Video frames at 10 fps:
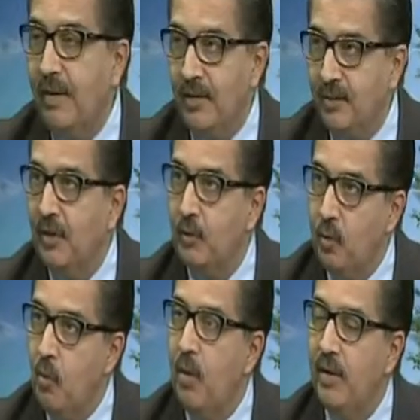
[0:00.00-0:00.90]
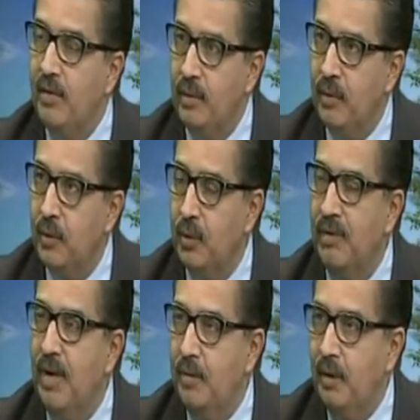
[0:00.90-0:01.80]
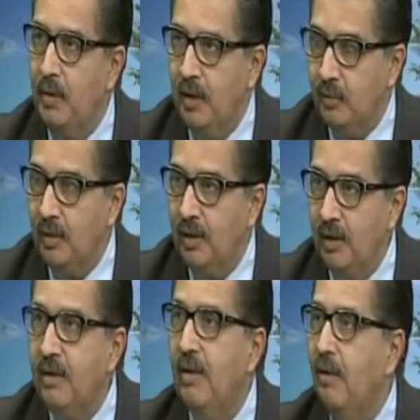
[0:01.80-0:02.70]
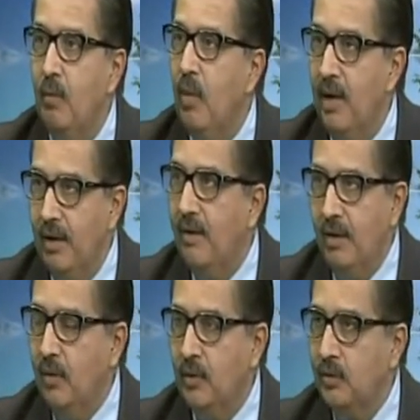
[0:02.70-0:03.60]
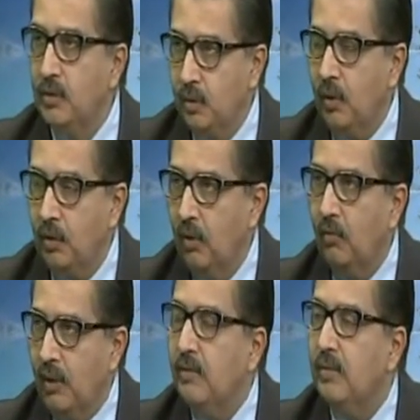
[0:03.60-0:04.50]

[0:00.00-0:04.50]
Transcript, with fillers: nationalist movement, which was led by Mahatma Gandhi, when it was basically